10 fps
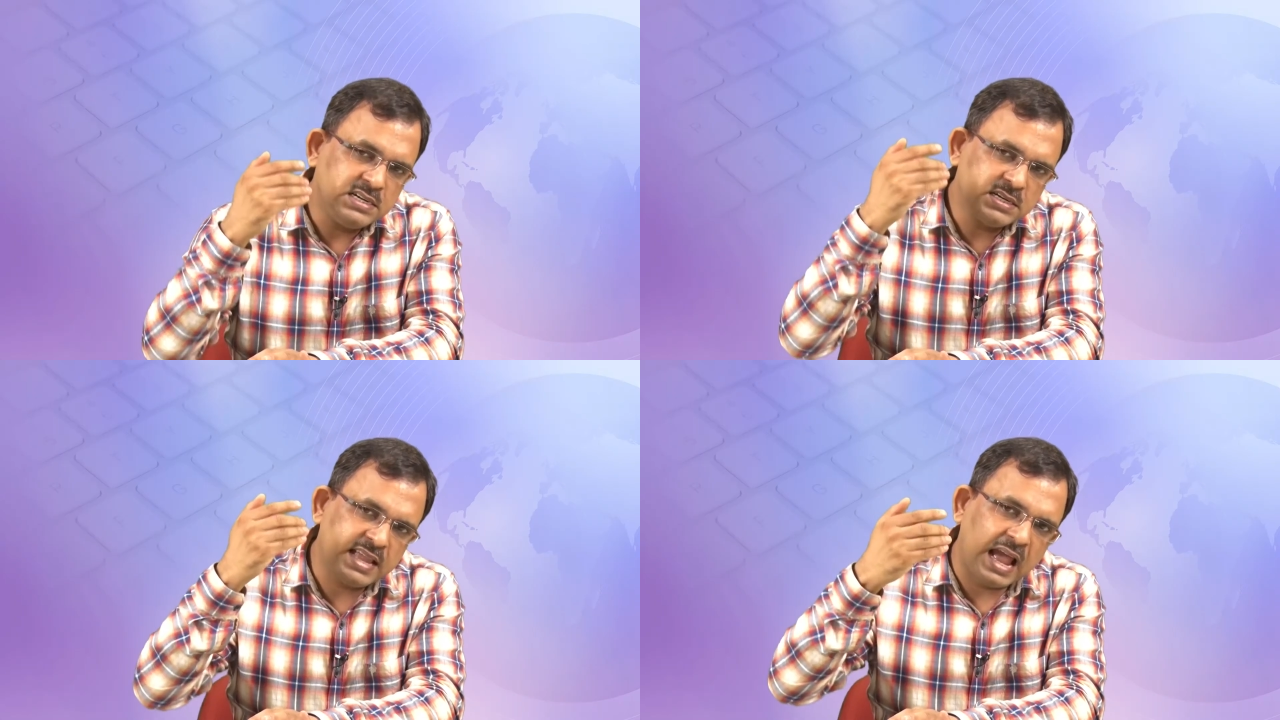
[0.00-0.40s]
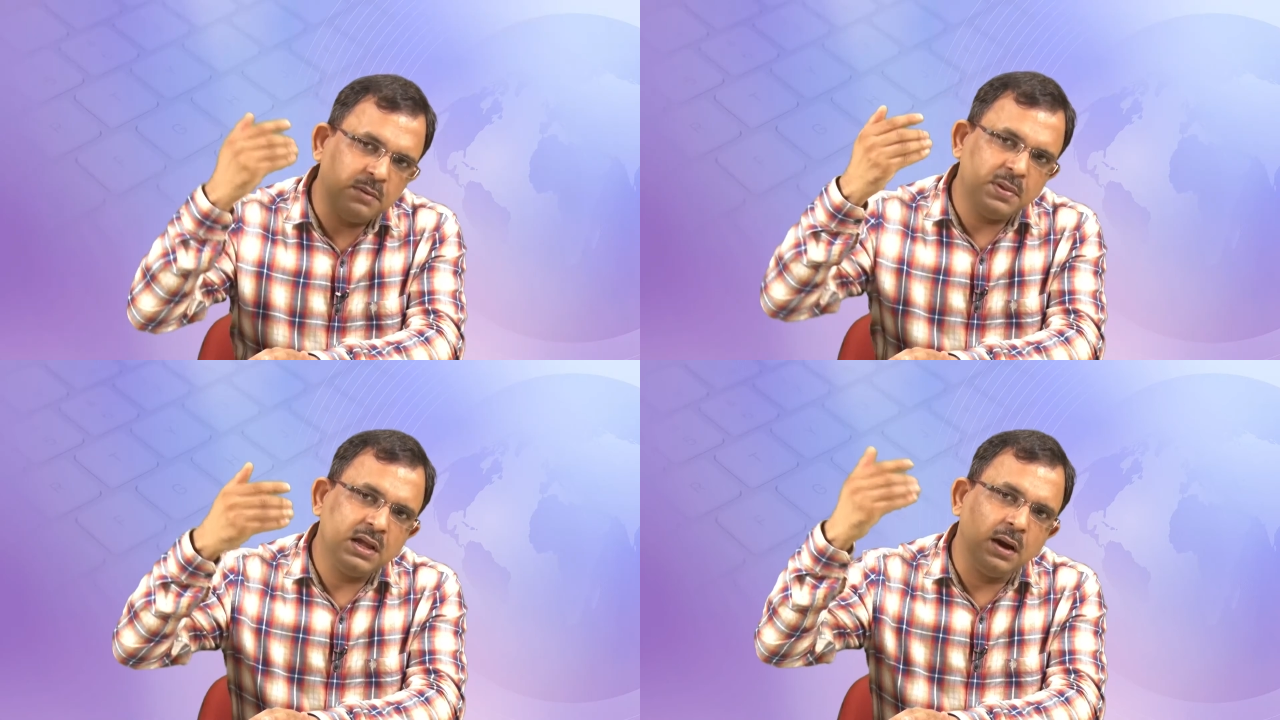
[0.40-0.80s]

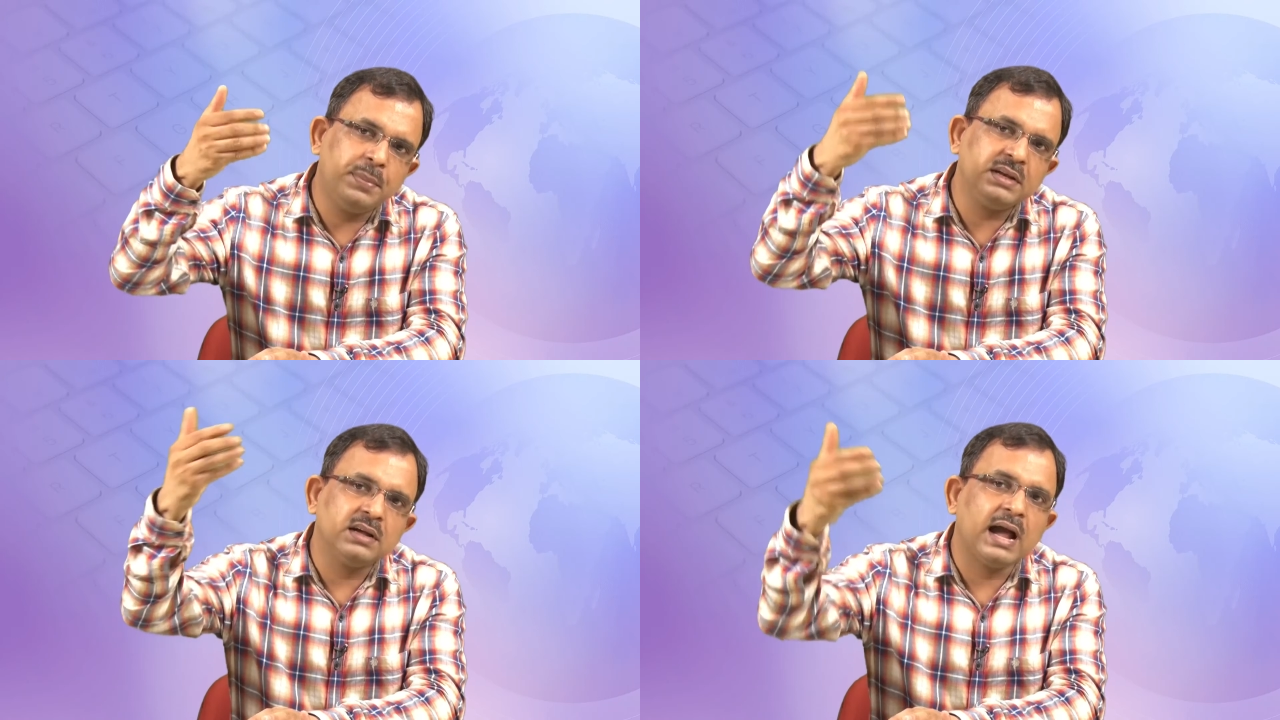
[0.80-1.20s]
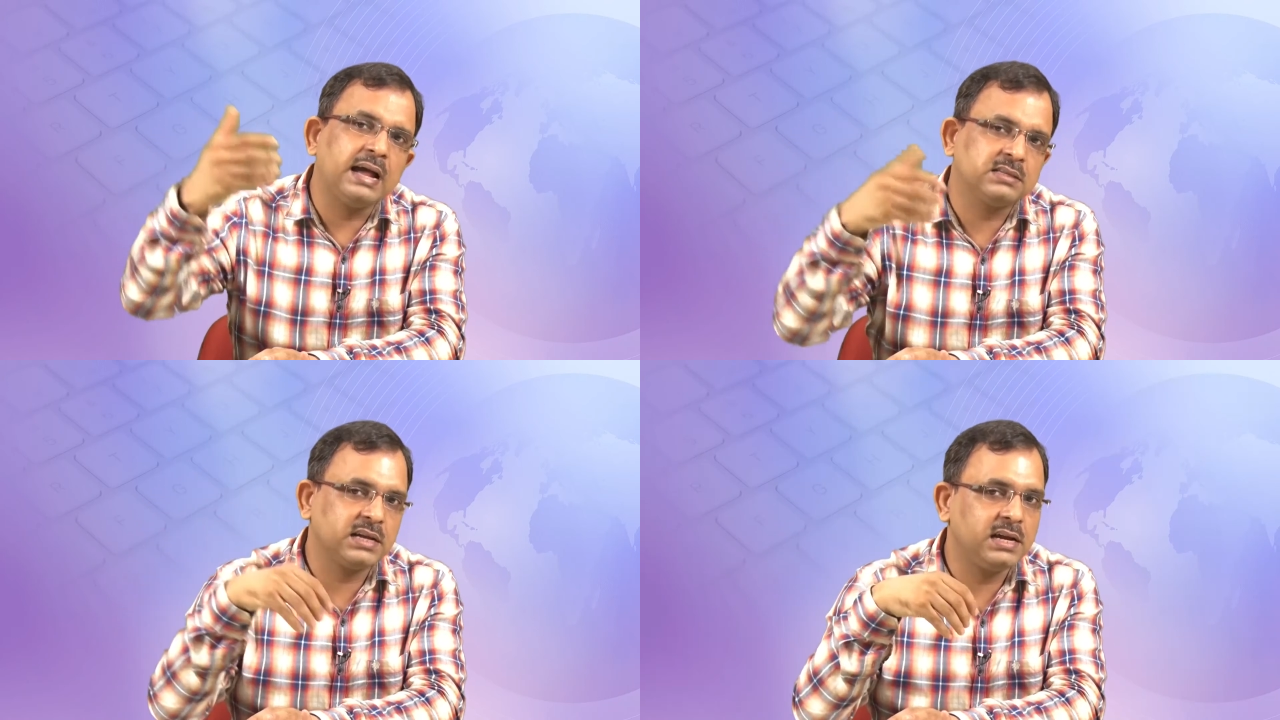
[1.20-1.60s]
content can be a
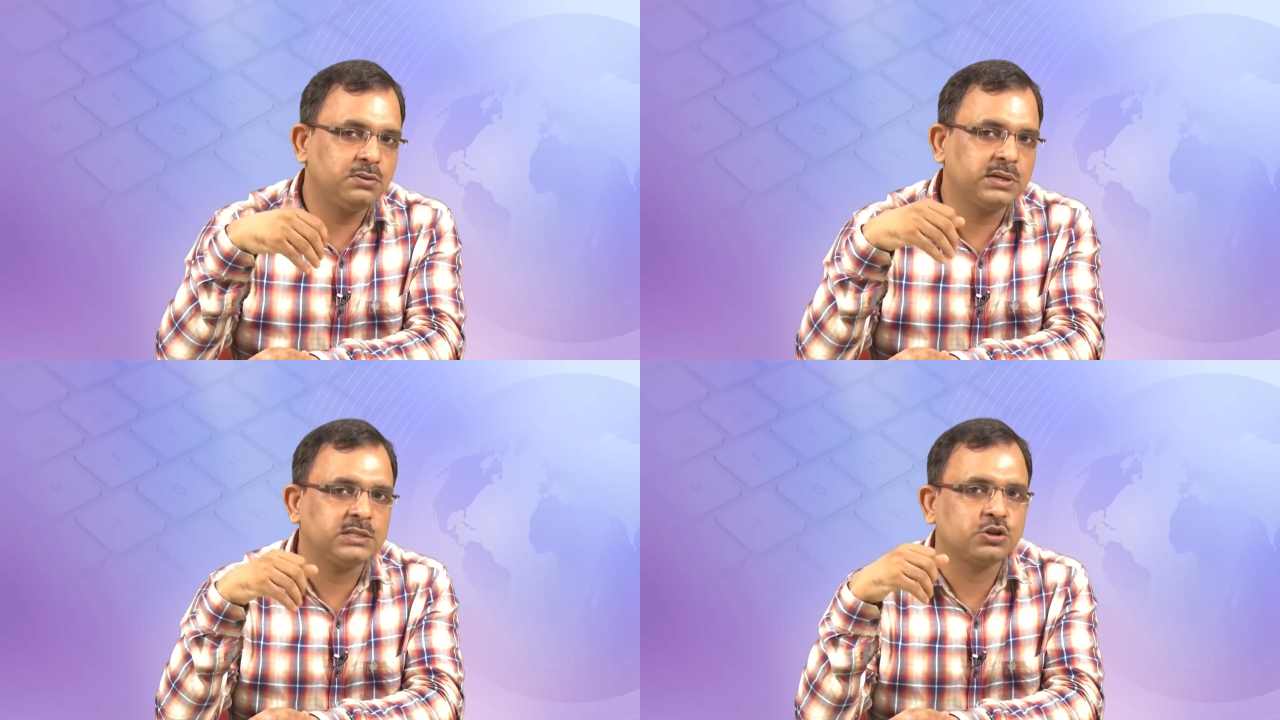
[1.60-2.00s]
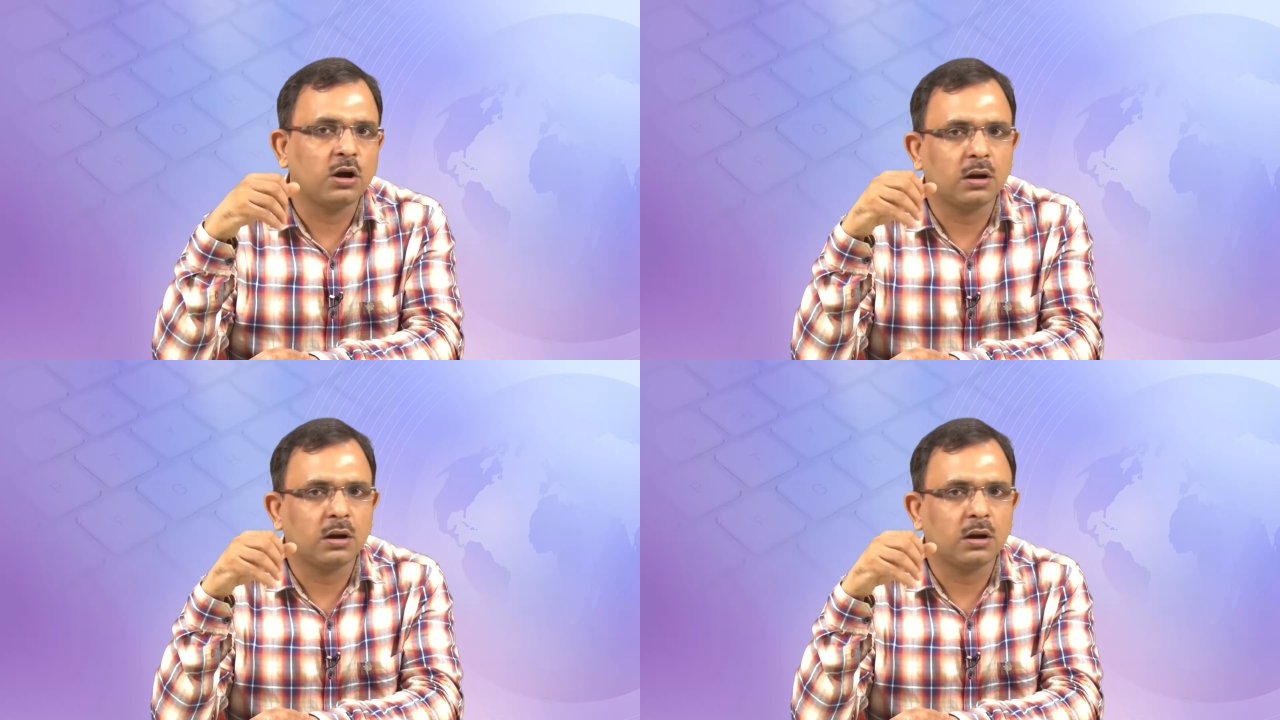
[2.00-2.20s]
bit higher side.